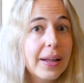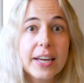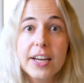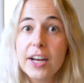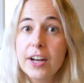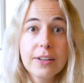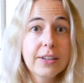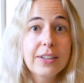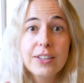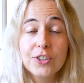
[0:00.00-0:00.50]

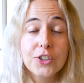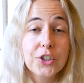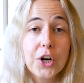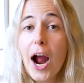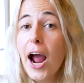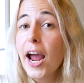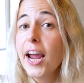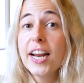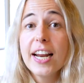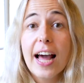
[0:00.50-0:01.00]
Like,
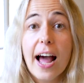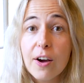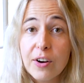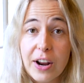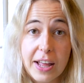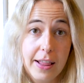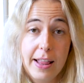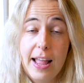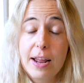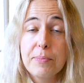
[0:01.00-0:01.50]
try it
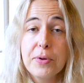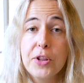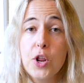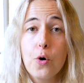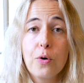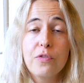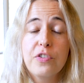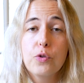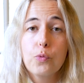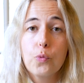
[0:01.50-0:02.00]
out and let me
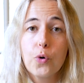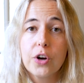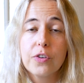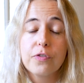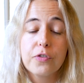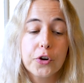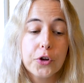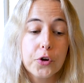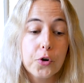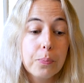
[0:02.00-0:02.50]
know if it
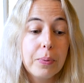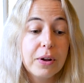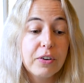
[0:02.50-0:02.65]
worked for you.